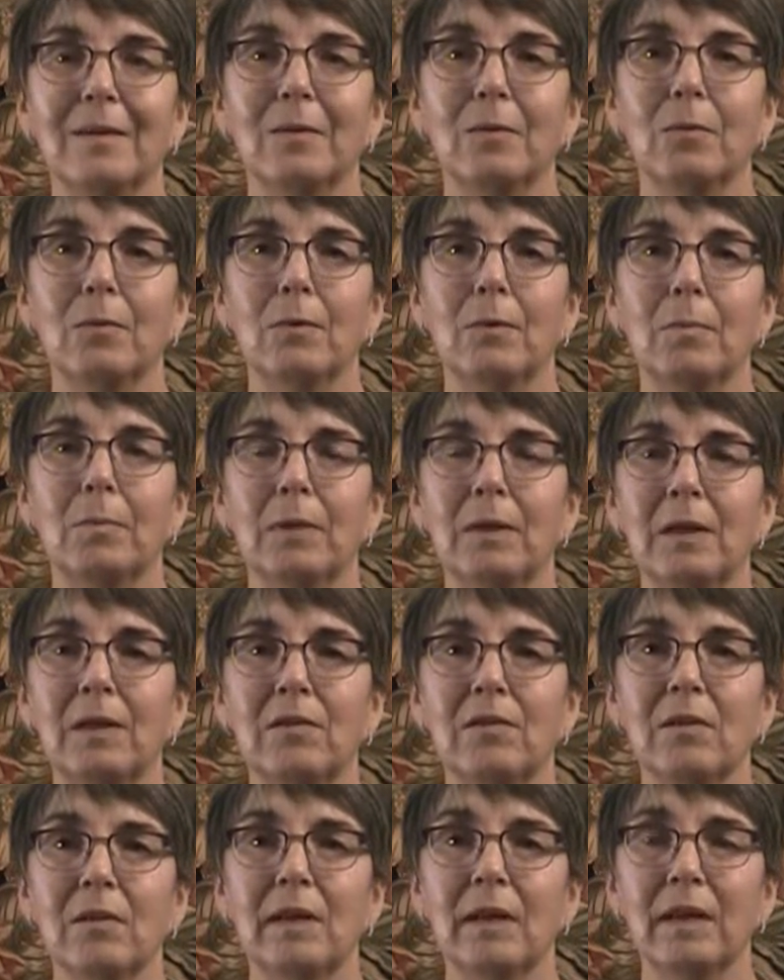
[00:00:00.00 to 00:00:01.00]
will please
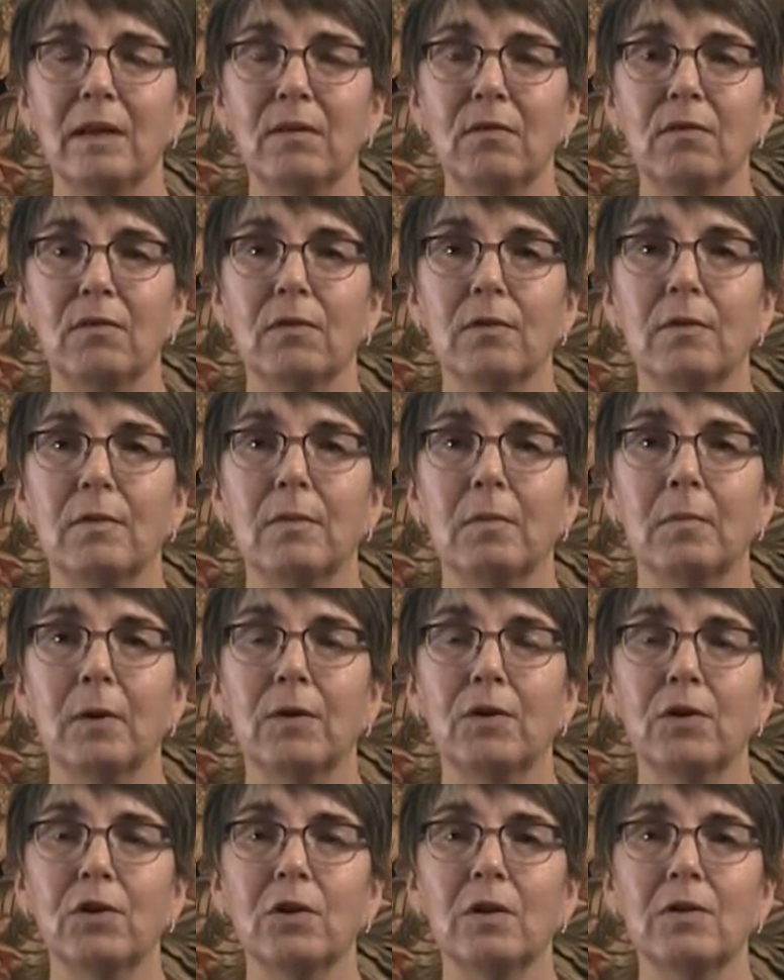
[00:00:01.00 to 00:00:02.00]
leave.
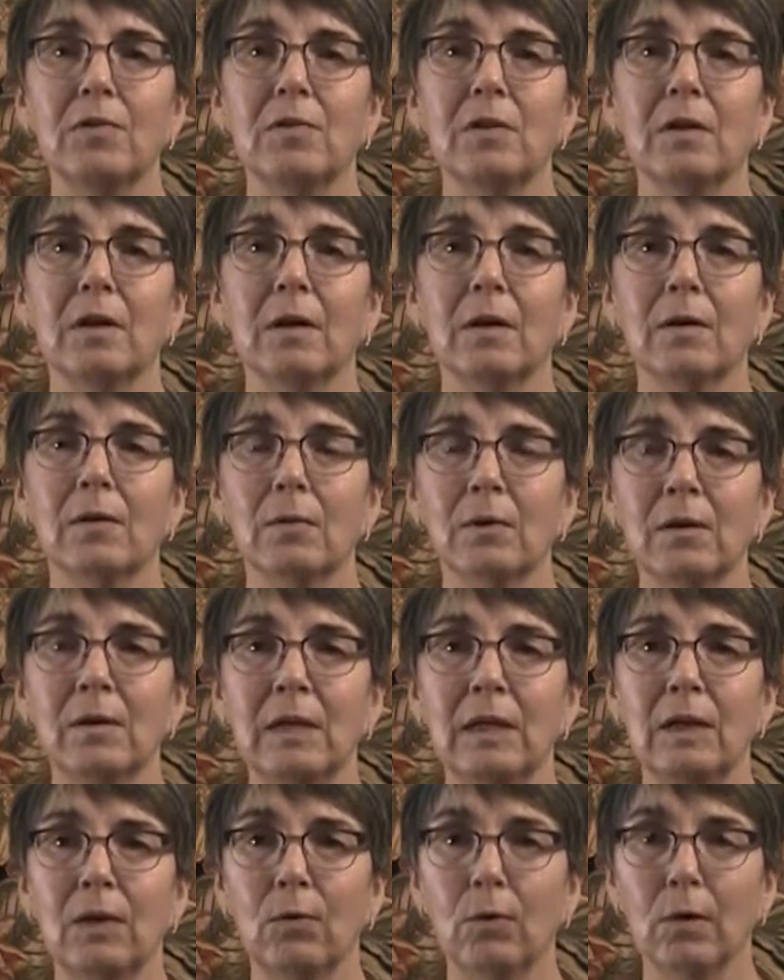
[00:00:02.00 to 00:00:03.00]
Emotions that aren't really
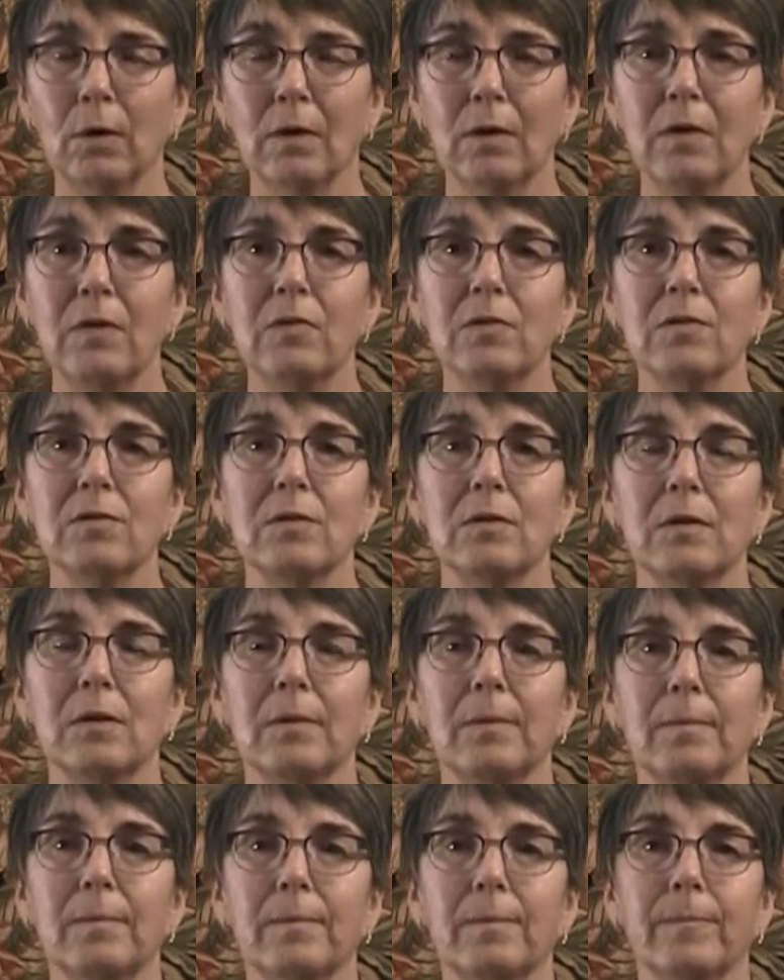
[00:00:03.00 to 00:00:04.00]
yours.
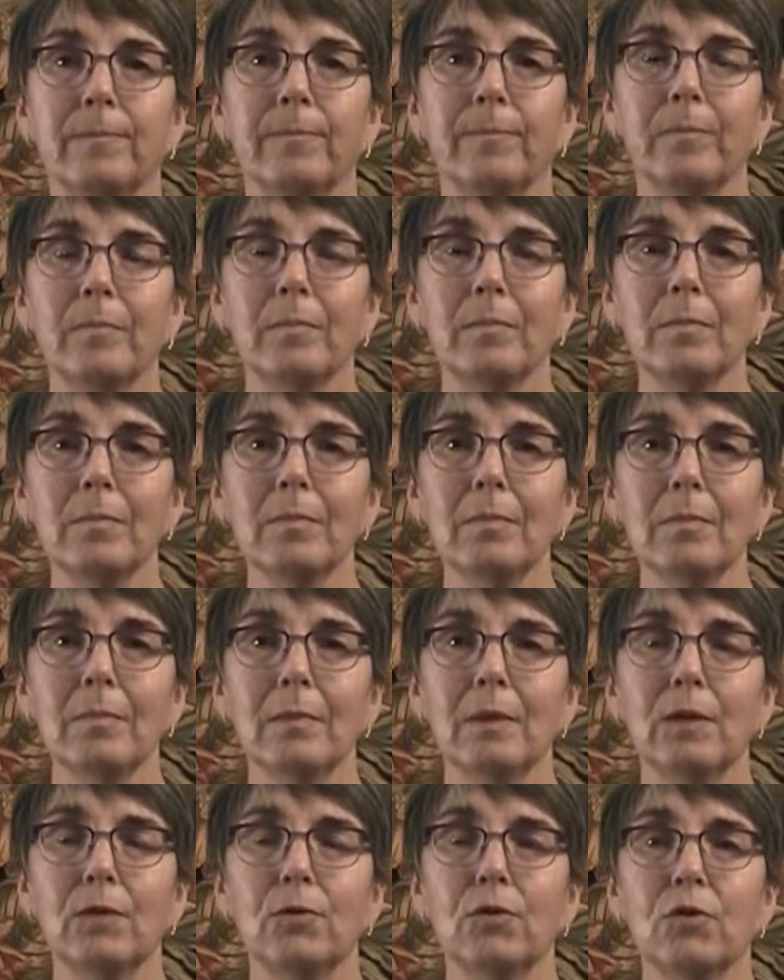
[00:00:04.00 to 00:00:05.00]

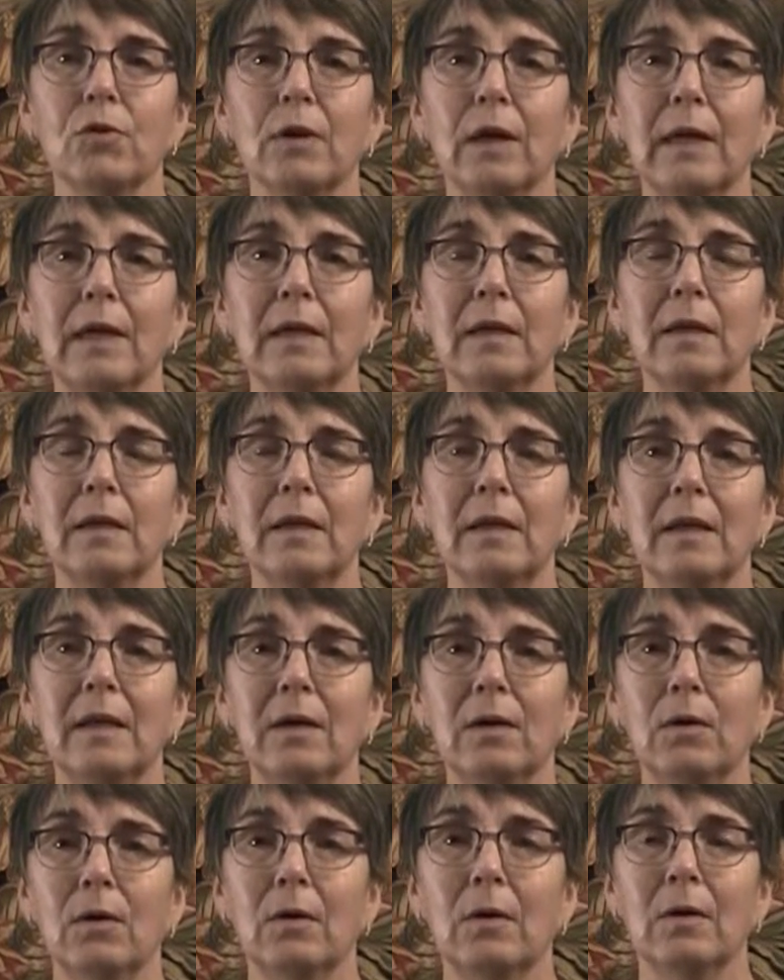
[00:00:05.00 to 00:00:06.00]
You're trying to
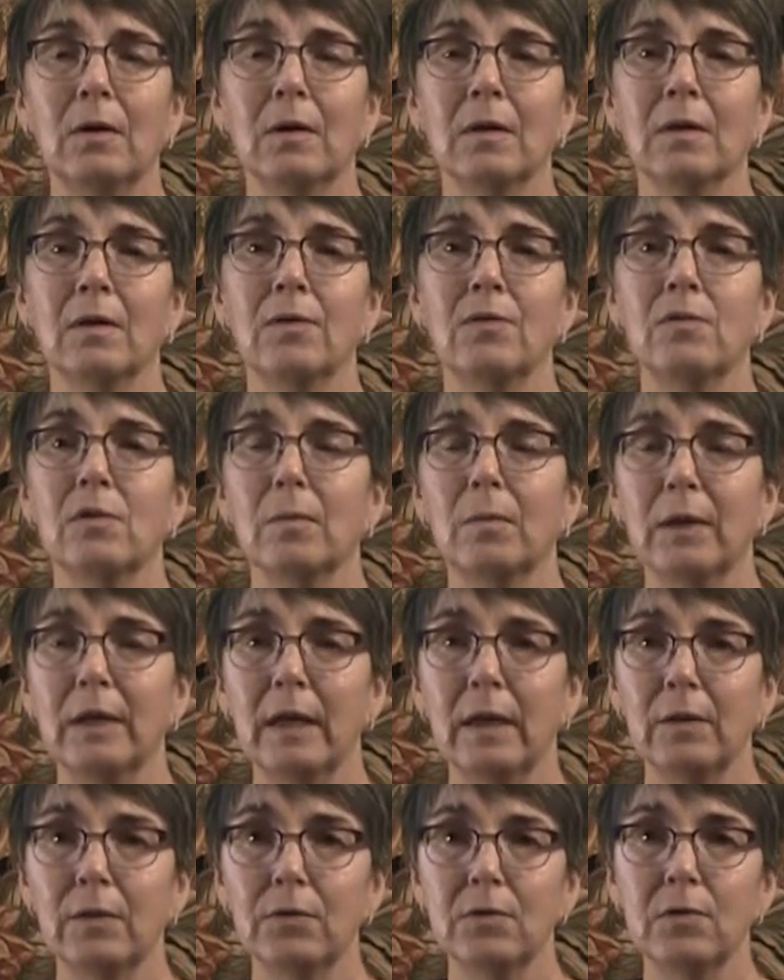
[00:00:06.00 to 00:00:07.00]
heal someone
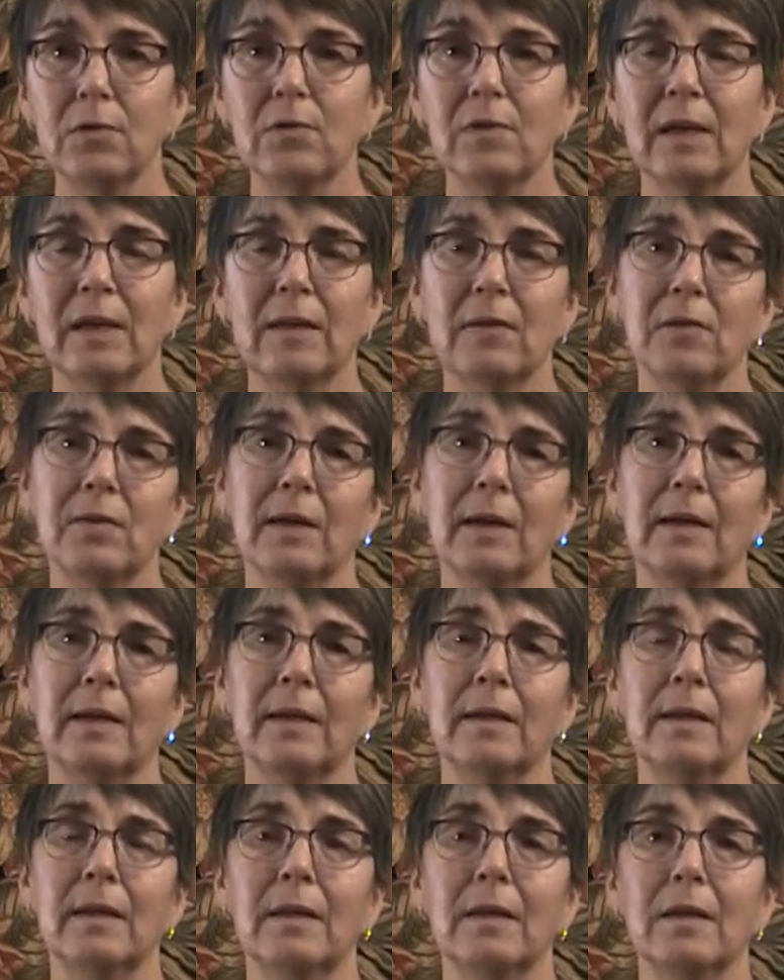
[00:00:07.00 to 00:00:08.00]
else's
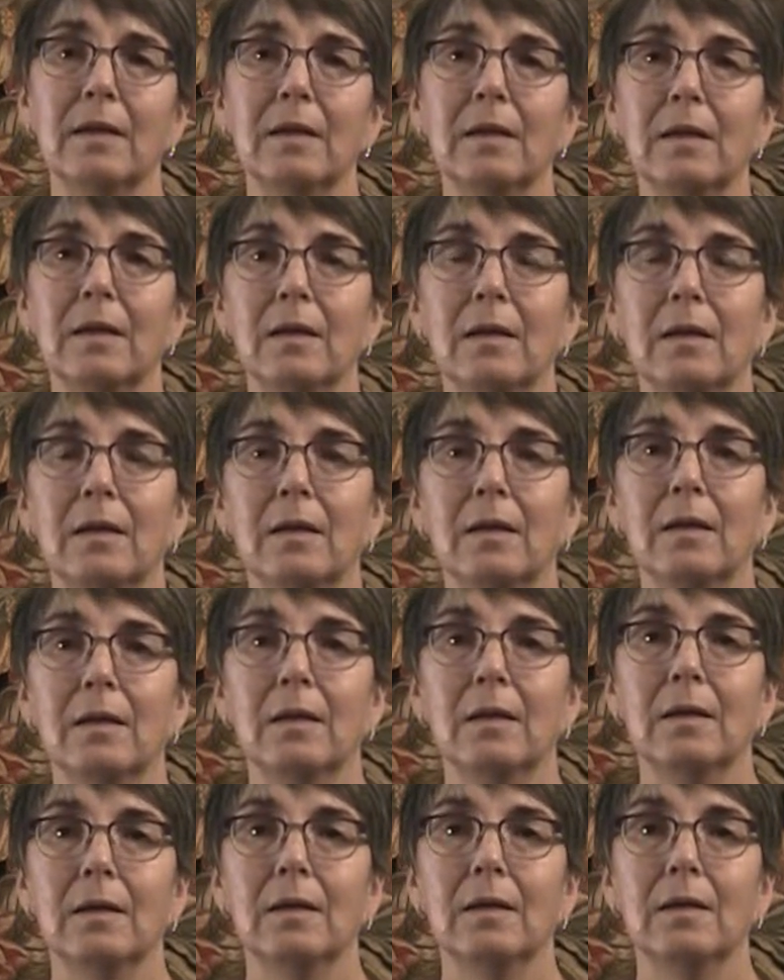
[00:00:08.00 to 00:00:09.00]
anxiety,
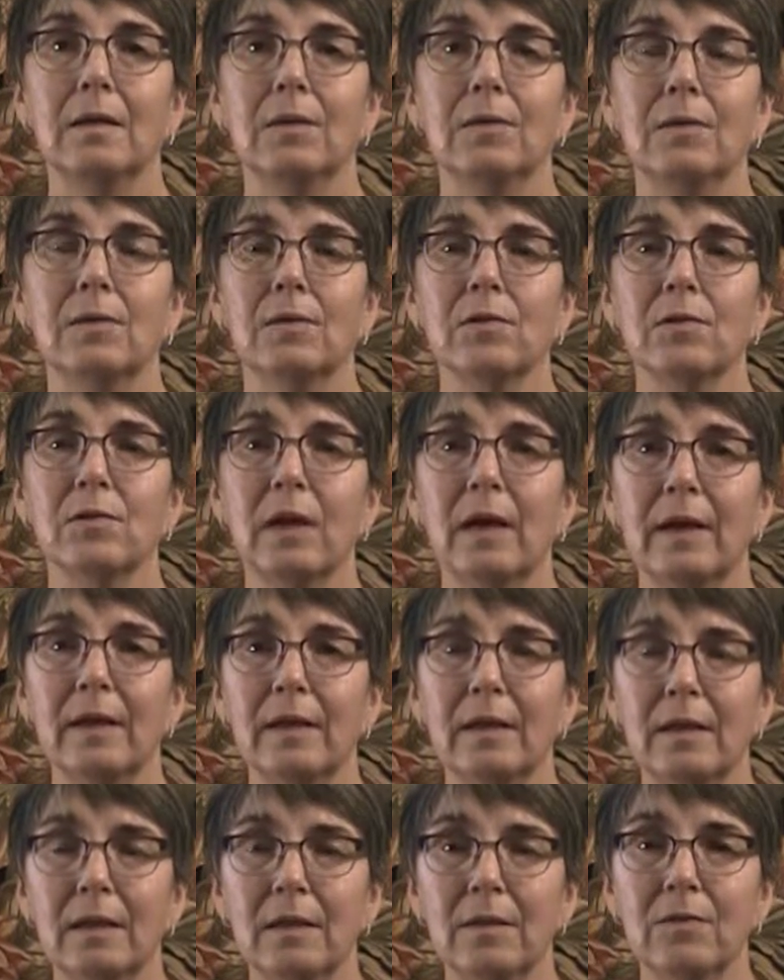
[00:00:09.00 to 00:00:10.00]

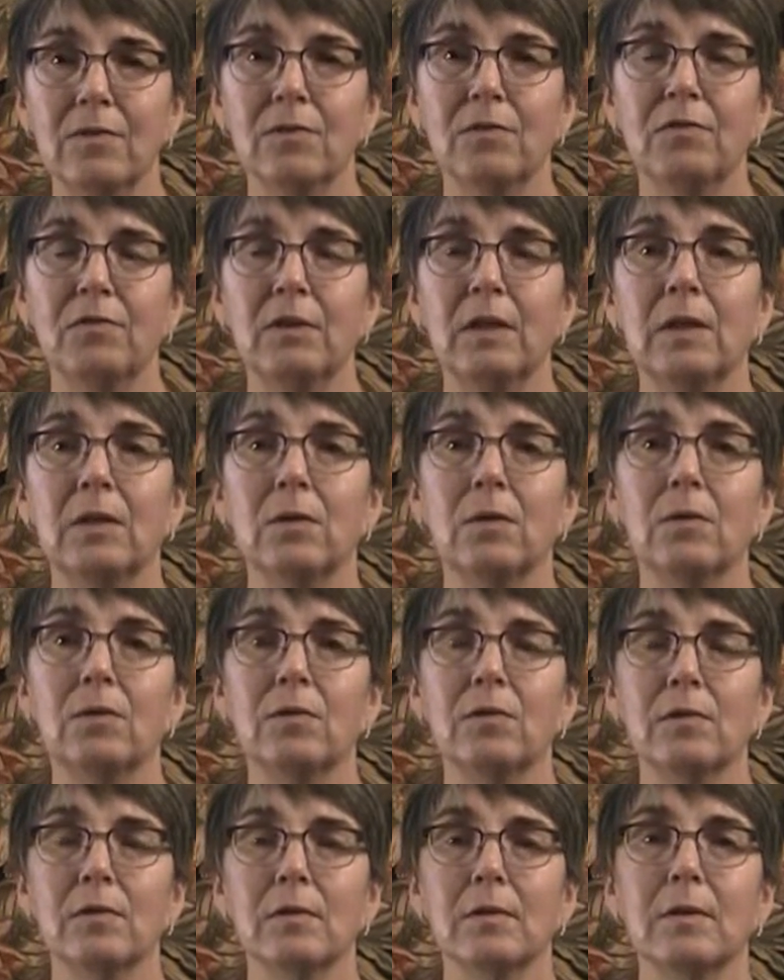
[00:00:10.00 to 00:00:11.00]
society's
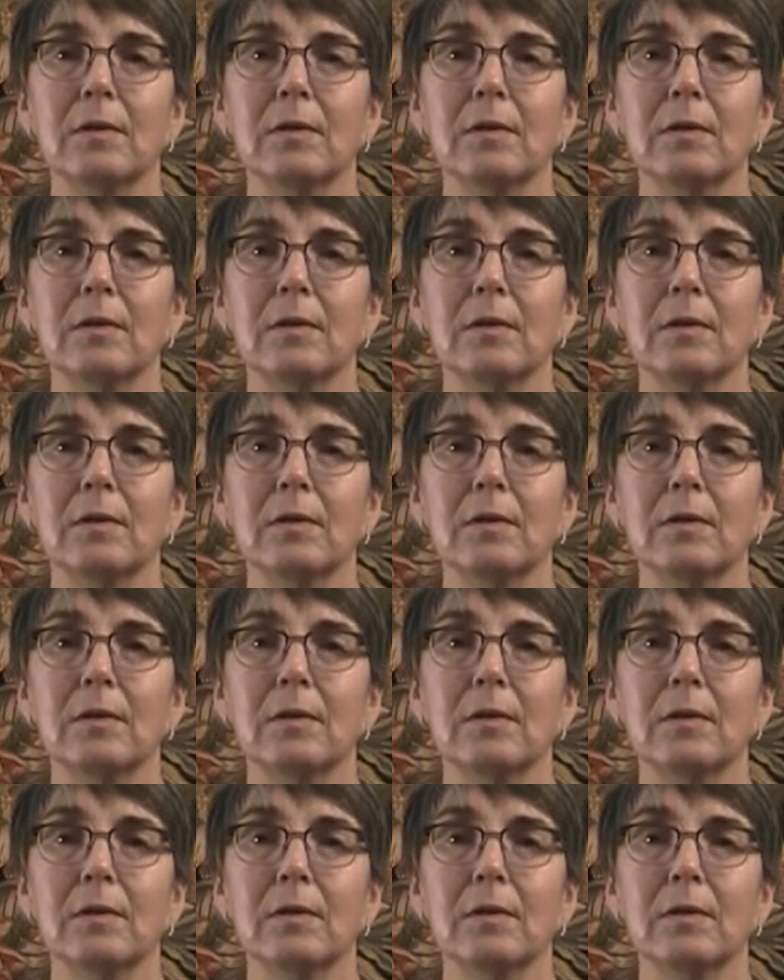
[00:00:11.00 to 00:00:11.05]
fears.